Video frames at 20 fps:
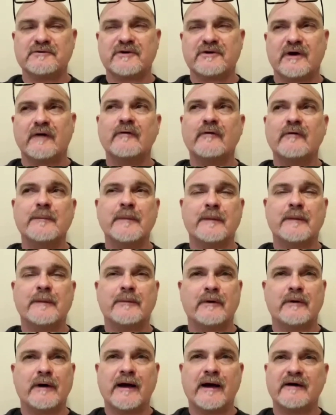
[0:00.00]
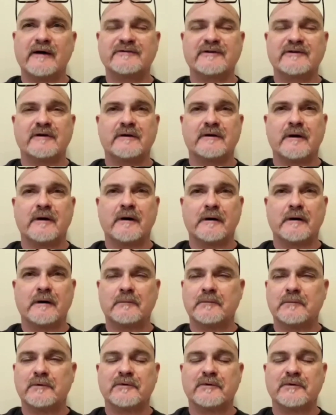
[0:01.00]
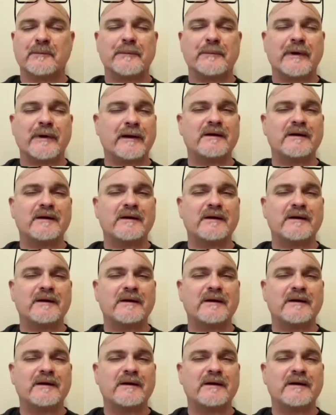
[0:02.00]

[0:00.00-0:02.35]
years, I remember asking God,